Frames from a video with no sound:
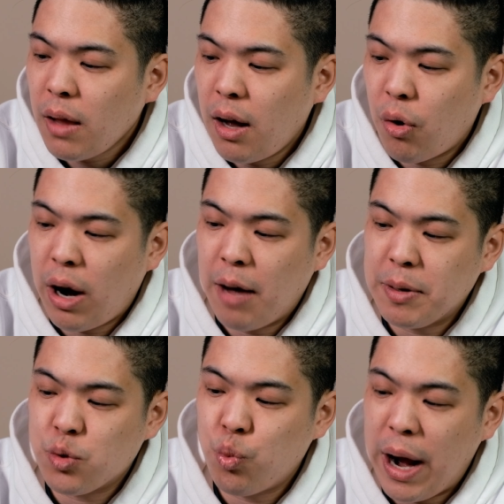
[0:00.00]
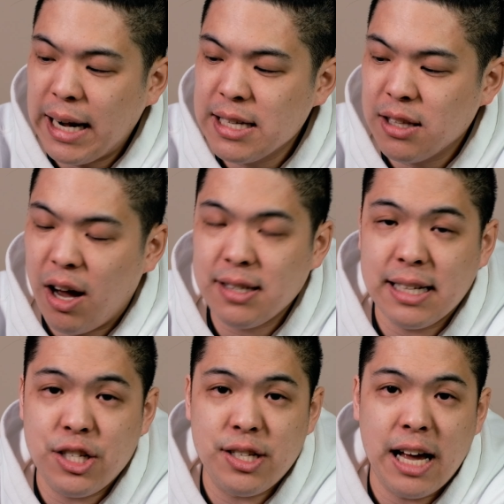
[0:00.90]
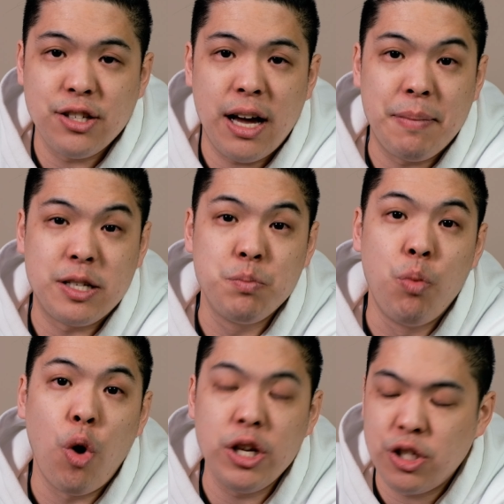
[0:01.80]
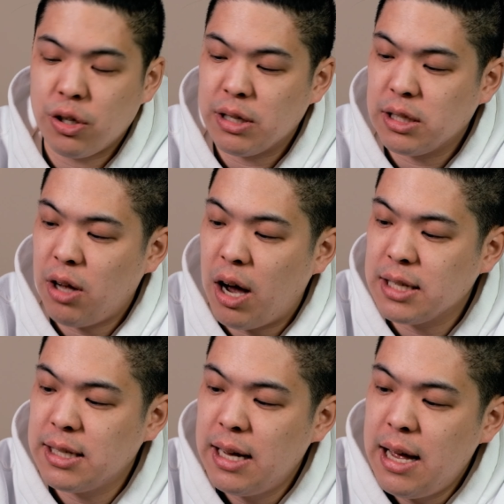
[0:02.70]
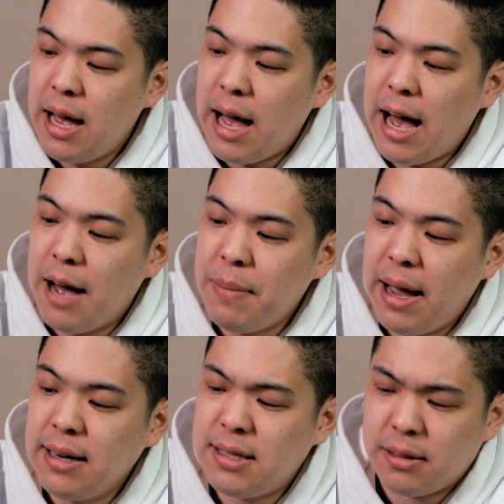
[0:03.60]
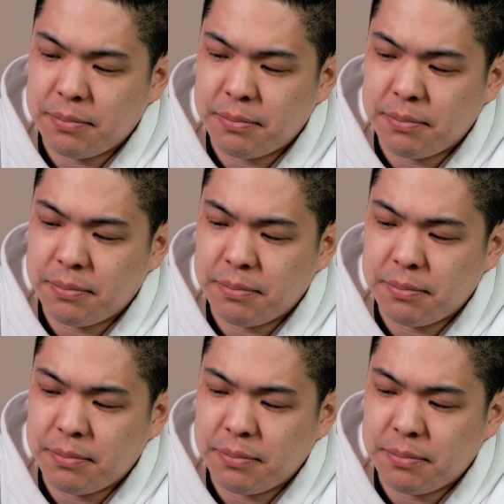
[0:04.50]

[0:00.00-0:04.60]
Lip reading: or how much weight is lost, that just tells you how much moisture is lost. And